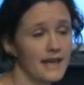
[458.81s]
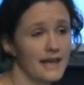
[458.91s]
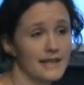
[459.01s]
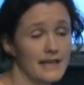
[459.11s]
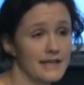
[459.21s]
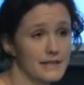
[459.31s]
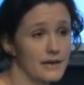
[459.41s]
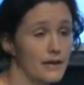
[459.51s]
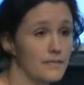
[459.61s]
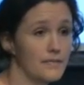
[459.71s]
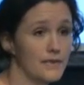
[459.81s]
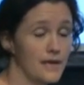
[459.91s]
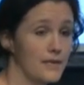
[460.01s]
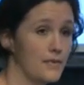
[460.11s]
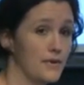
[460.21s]
At that time
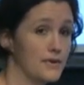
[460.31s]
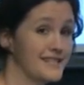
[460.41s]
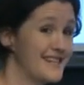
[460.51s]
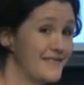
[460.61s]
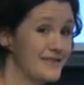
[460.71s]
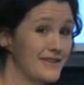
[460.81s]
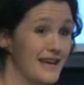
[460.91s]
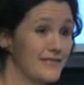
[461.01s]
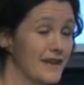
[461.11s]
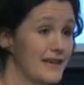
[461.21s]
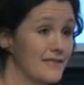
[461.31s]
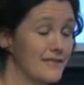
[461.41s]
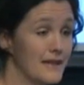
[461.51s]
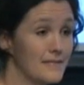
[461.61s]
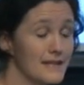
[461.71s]
there were 7 Afghan
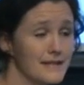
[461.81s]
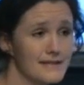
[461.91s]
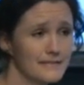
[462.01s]
families.